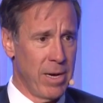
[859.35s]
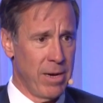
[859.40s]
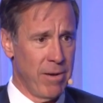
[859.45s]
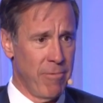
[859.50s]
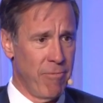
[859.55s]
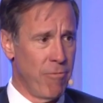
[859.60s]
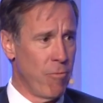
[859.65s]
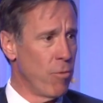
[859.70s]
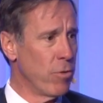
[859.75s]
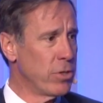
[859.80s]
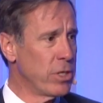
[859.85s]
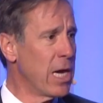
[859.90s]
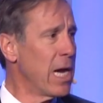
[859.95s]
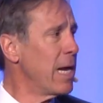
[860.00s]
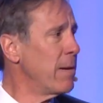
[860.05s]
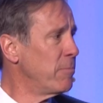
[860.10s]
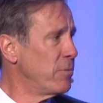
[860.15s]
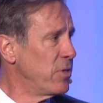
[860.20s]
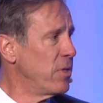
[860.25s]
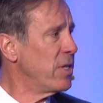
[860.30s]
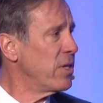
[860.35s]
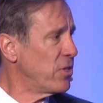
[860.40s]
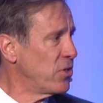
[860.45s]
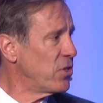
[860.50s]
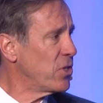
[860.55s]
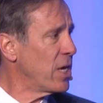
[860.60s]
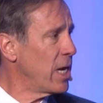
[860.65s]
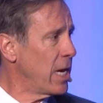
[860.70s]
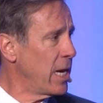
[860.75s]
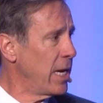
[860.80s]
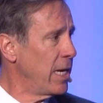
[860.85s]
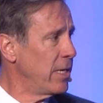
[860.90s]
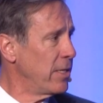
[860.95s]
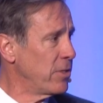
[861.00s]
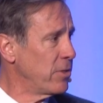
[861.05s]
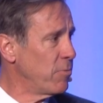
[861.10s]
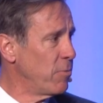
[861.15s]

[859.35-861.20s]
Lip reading: 4 times this size,